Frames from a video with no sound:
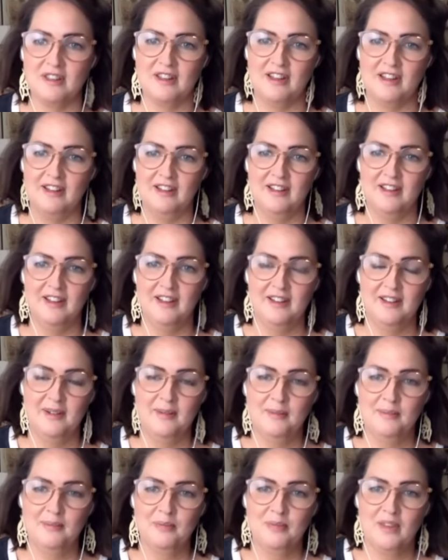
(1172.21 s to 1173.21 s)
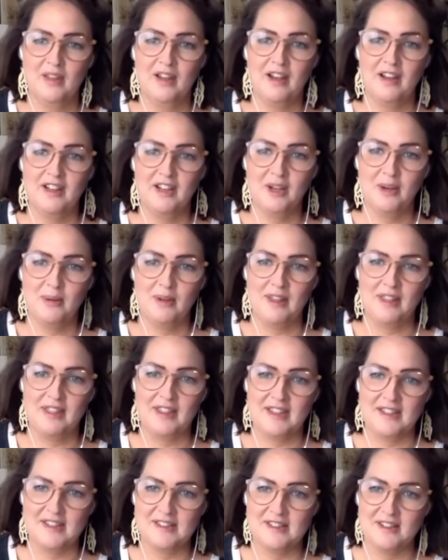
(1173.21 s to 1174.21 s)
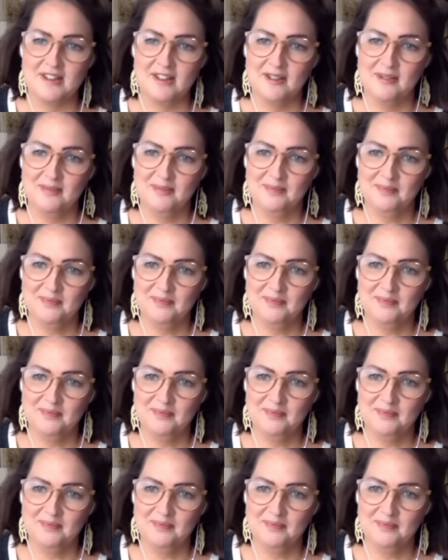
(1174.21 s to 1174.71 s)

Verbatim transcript: that I know where things are.